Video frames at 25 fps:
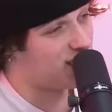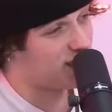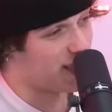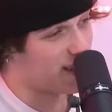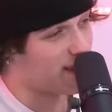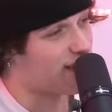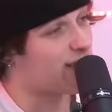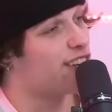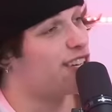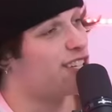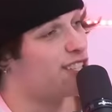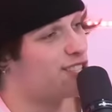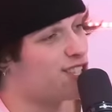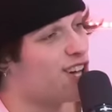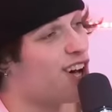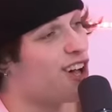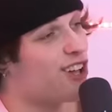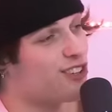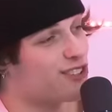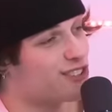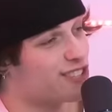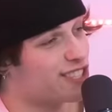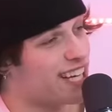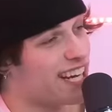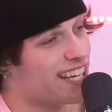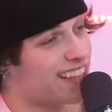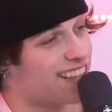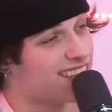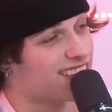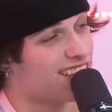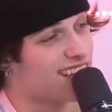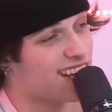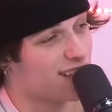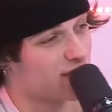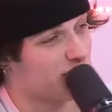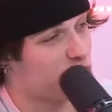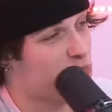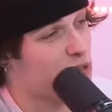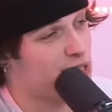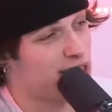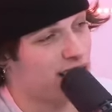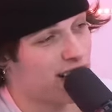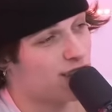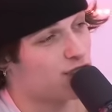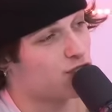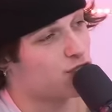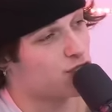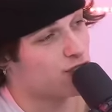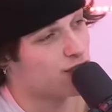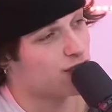serious dollars, and I think that has
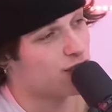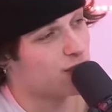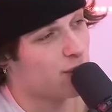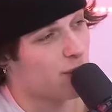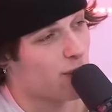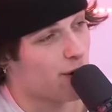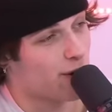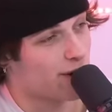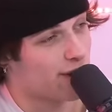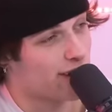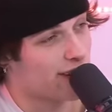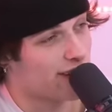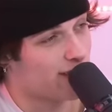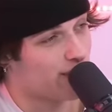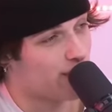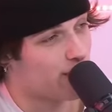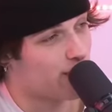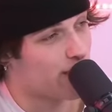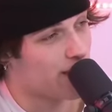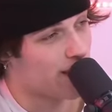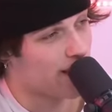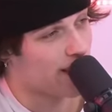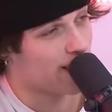potential in the market. For just